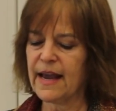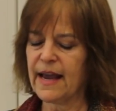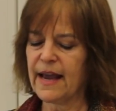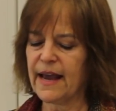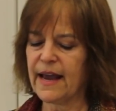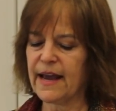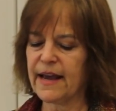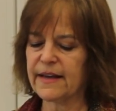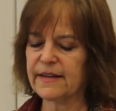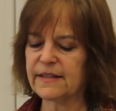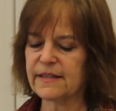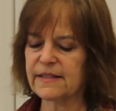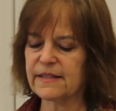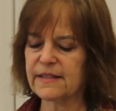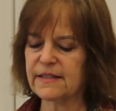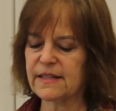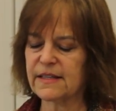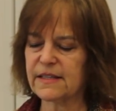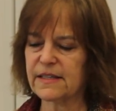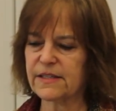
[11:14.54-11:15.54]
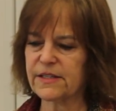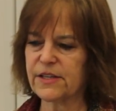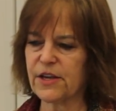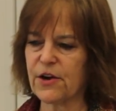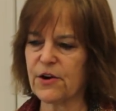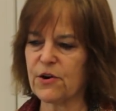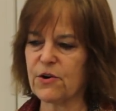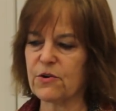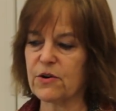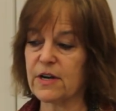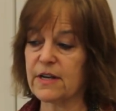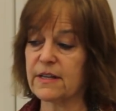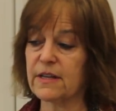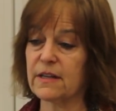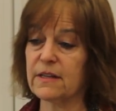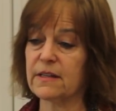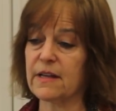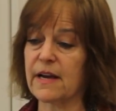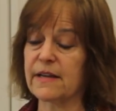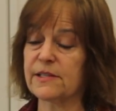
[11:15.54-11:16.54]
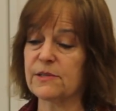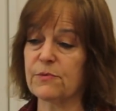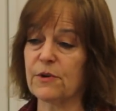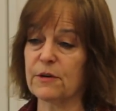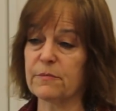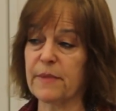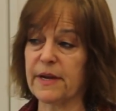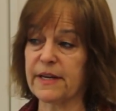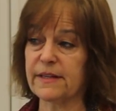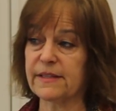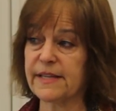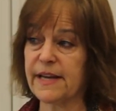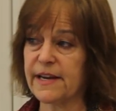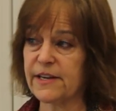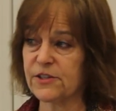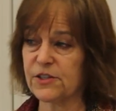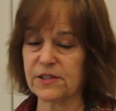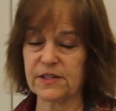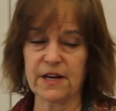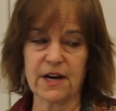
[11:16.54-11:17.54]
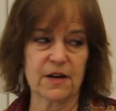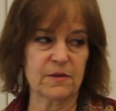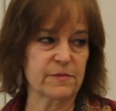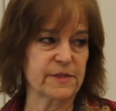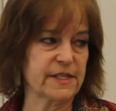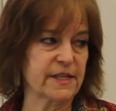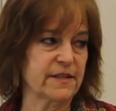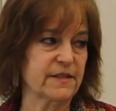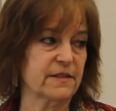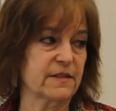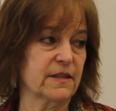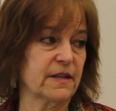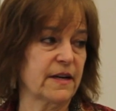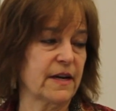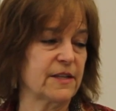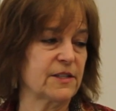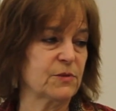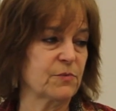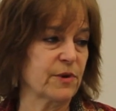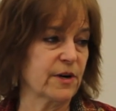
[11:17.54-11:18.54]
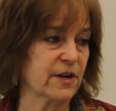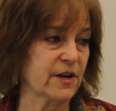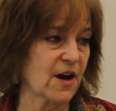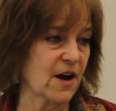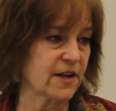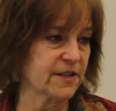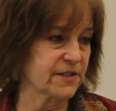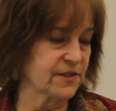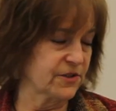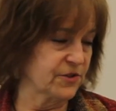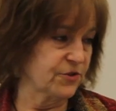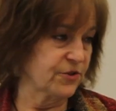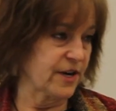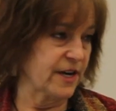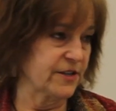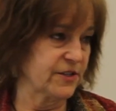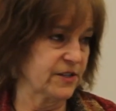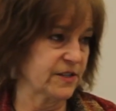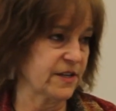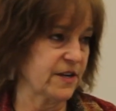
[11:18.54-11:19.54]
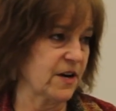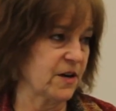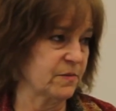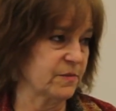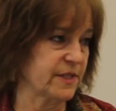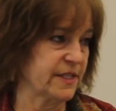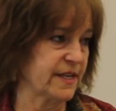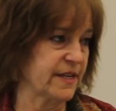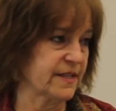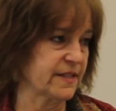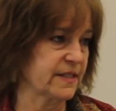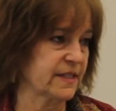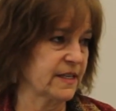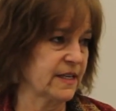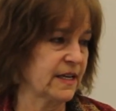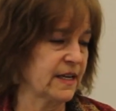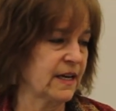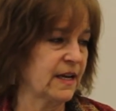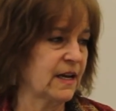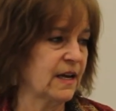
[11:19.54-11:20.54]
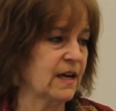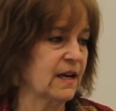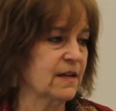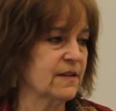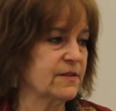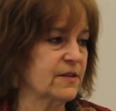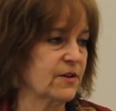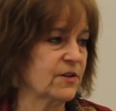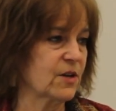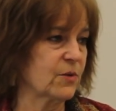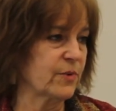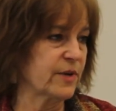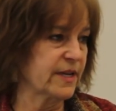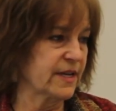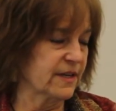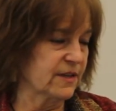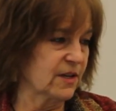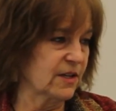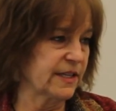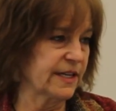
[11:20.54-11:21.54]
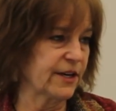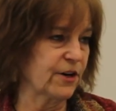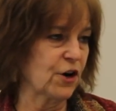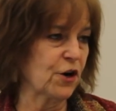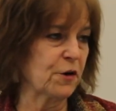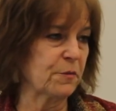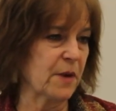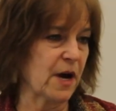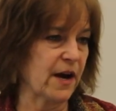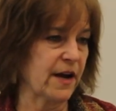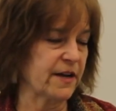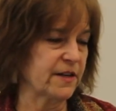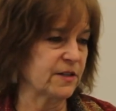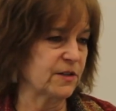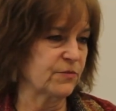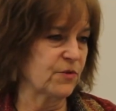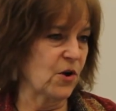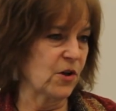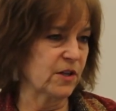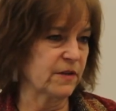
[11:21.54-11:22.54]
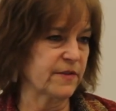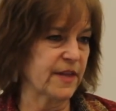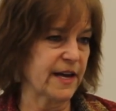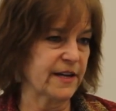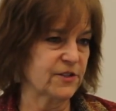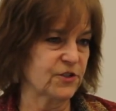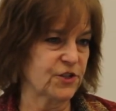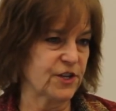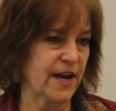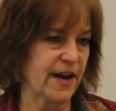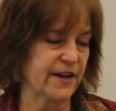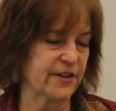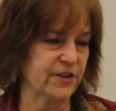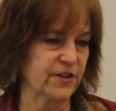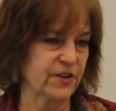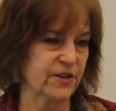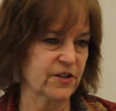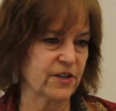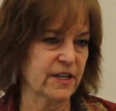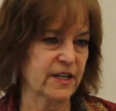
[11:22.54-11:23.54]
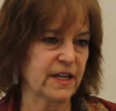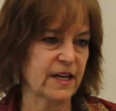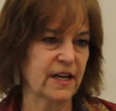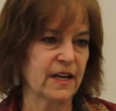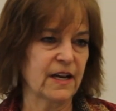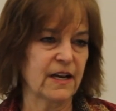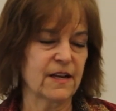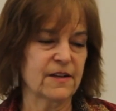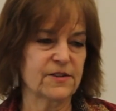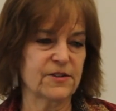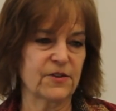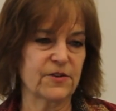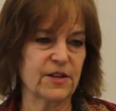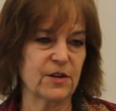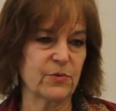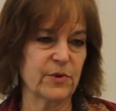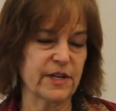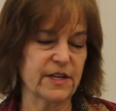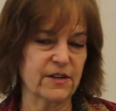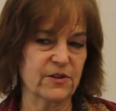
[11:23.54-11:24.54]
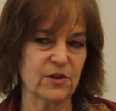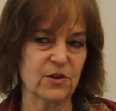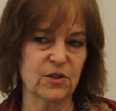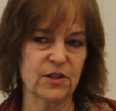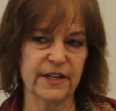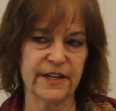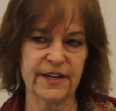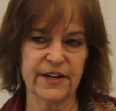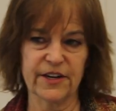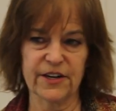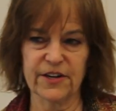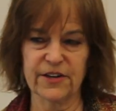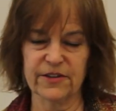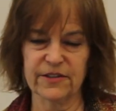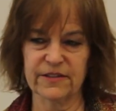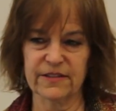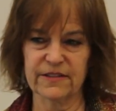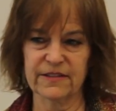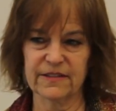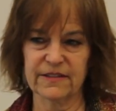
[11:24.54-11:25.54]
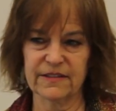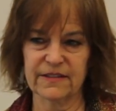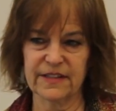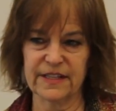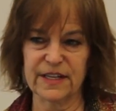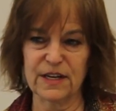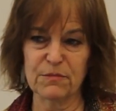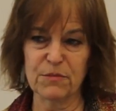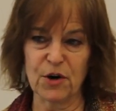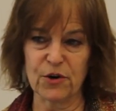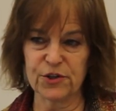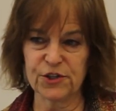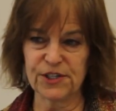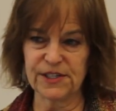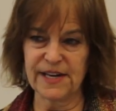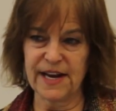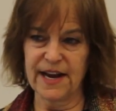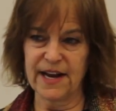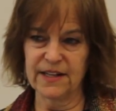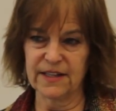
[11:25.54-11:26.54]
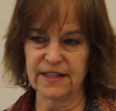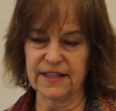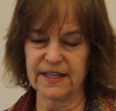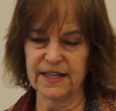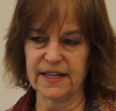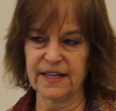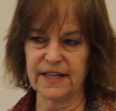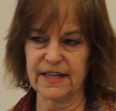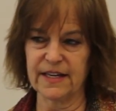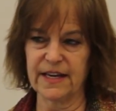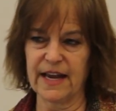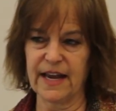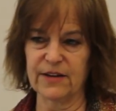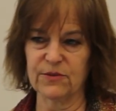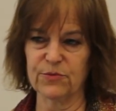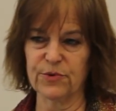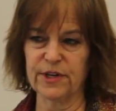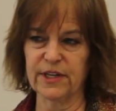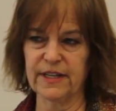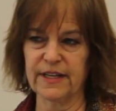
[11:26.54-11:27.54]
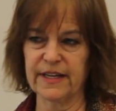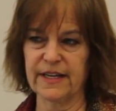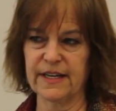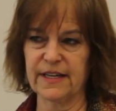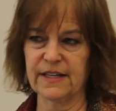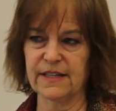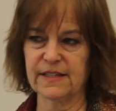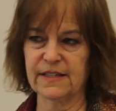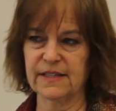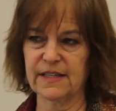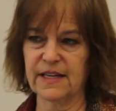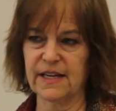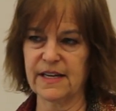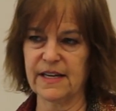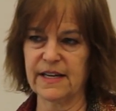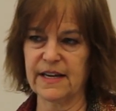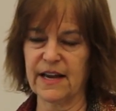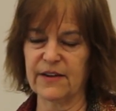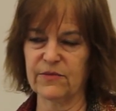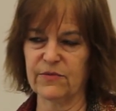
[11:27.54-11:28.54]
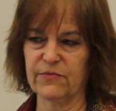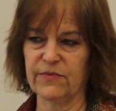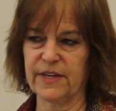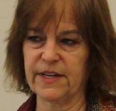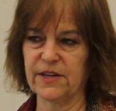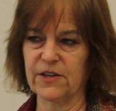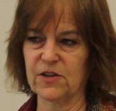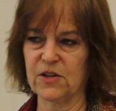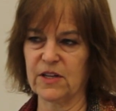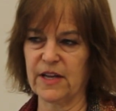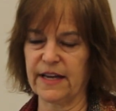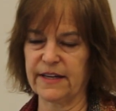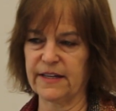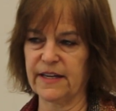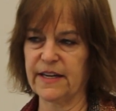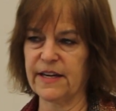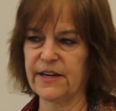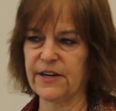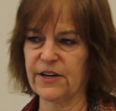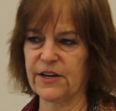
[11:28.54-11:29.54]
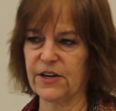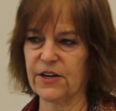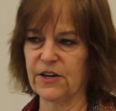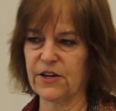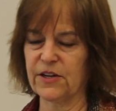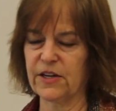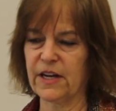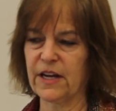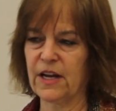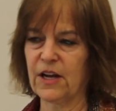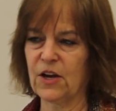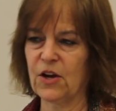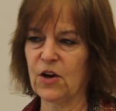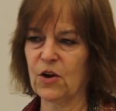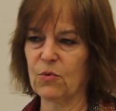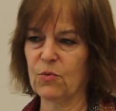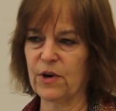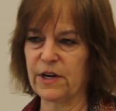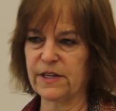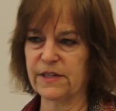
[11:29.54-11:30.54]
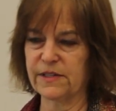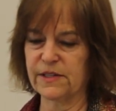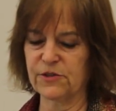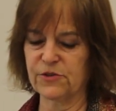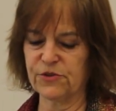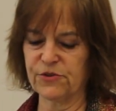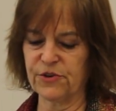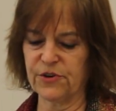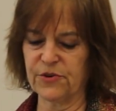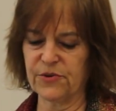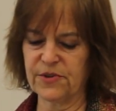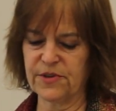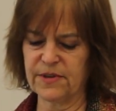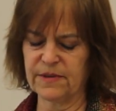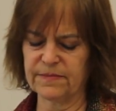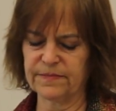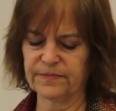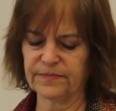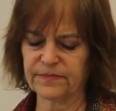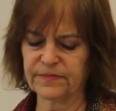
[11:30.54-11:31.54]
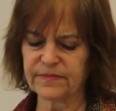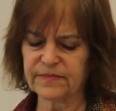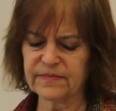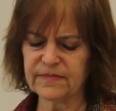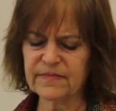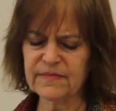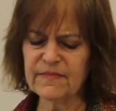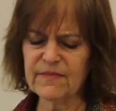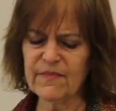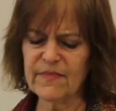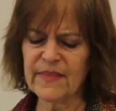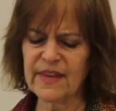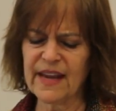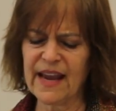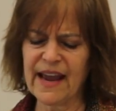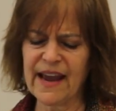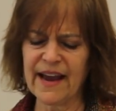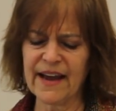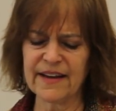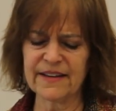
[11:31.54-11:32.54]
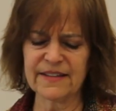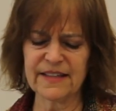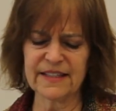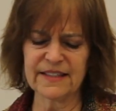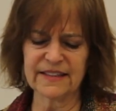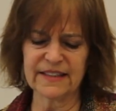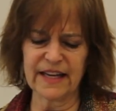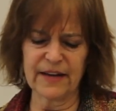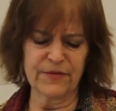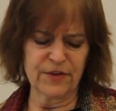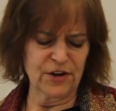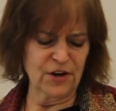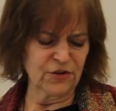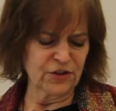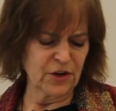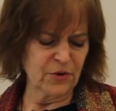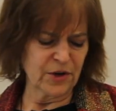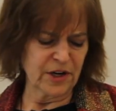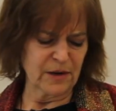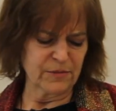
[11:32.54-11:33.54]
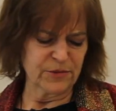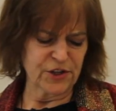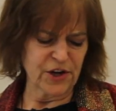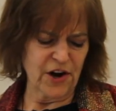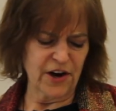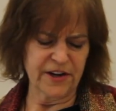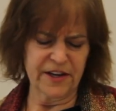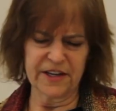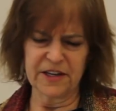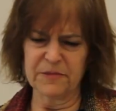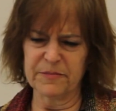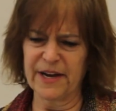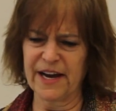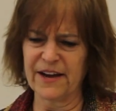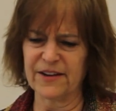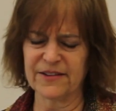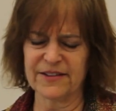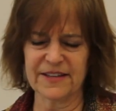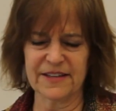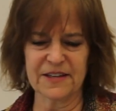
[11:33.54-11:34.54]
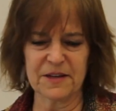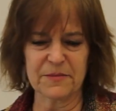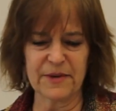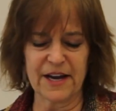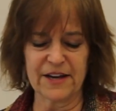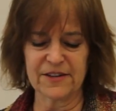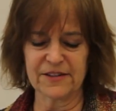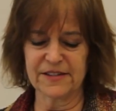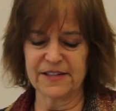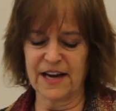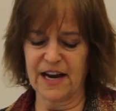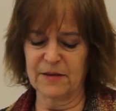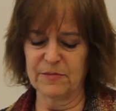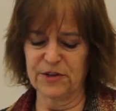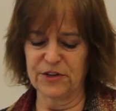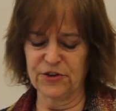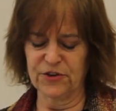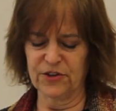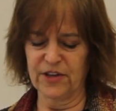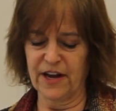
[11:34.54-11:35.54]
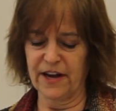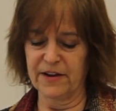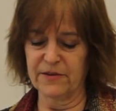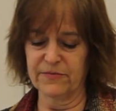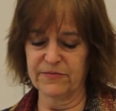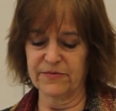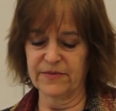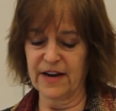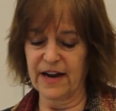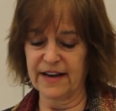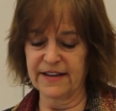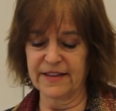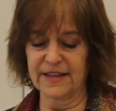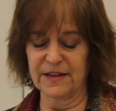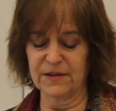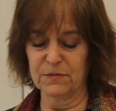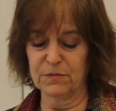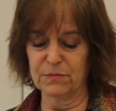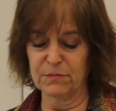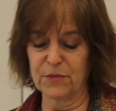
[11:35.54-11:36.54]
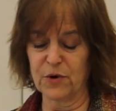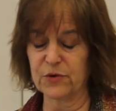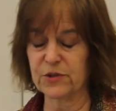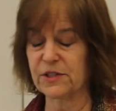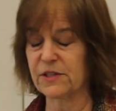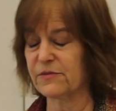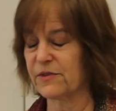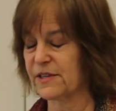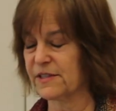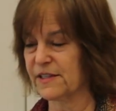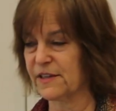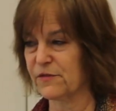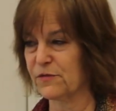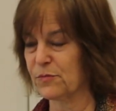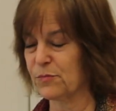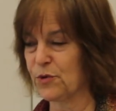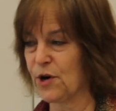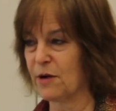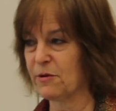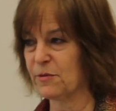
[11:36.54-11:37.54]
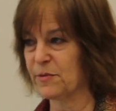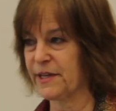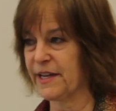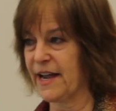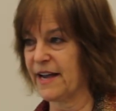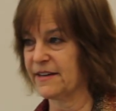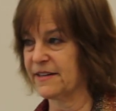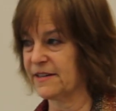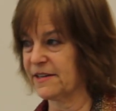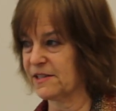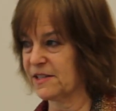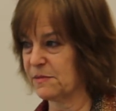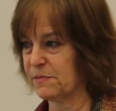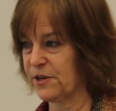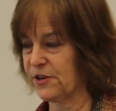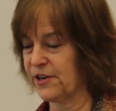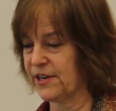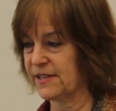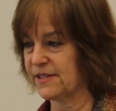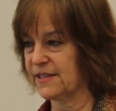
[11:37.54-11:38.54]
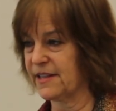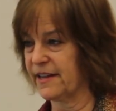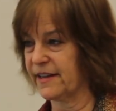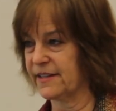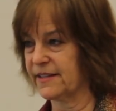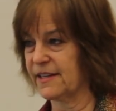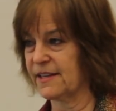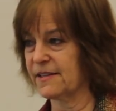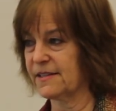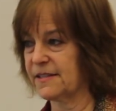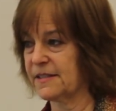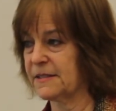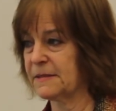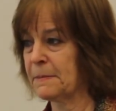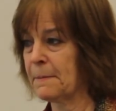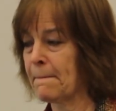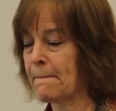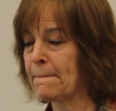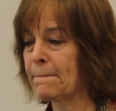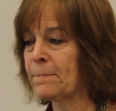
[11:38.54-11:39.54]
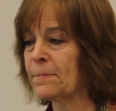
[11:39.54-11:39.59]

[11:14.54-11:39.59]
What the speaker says: And so that's where meditation comes in. It's where concentration comes in, so that we can clear our mind of all of that chatter, so that we can clear the emotionality and really see and feel and hear what is the truth. And if you don't know what I'm talking about, think about a time in your life. I think most of us have probably had an experience like this,